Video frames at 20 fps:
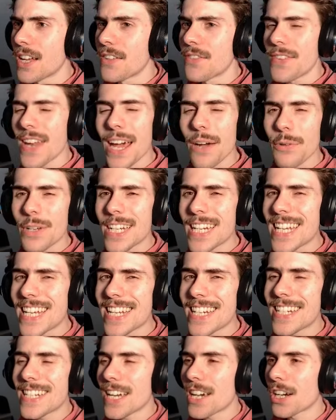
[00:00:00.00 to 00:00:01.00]
Now we
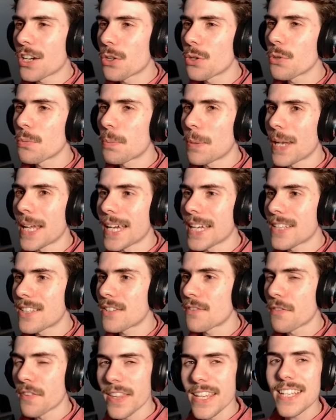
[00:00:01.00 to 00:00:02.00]
need a cool
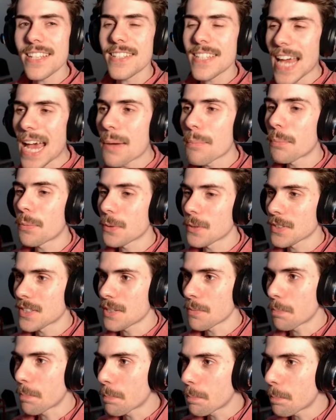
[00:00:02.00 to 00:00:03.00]
place for this temple
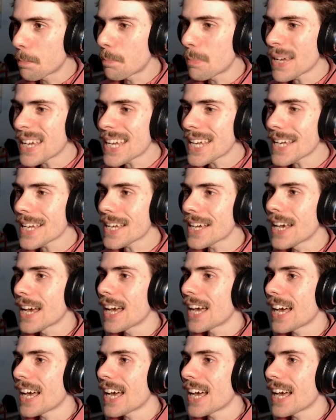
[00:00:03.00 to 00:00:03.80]
to be.